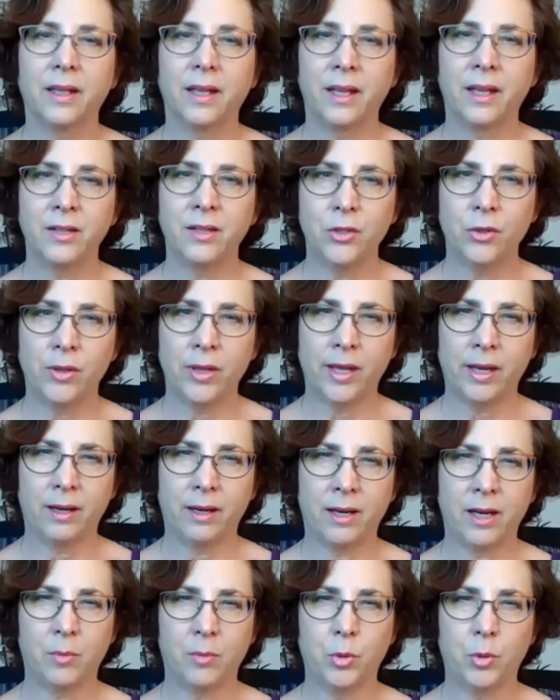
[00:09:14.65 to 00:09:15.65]
And do that a
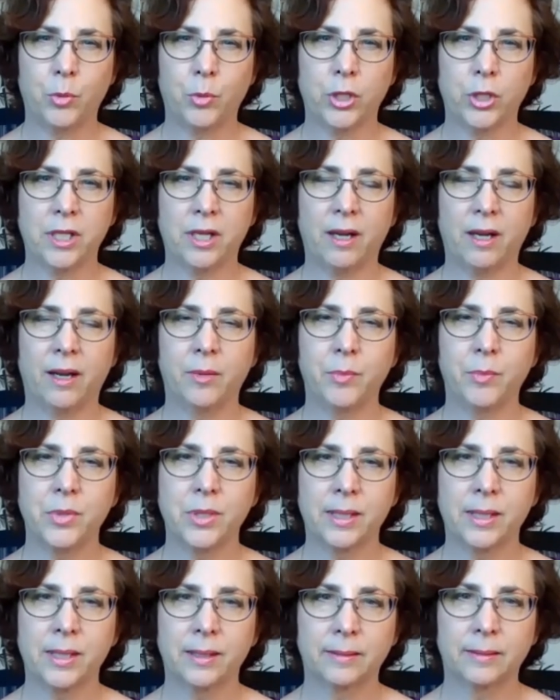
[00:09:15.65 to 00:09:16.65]
couple more
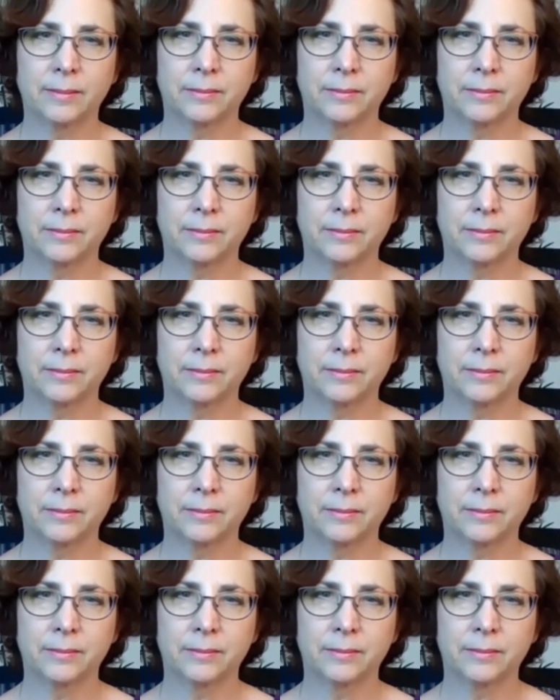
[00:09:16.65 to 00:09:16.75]
times.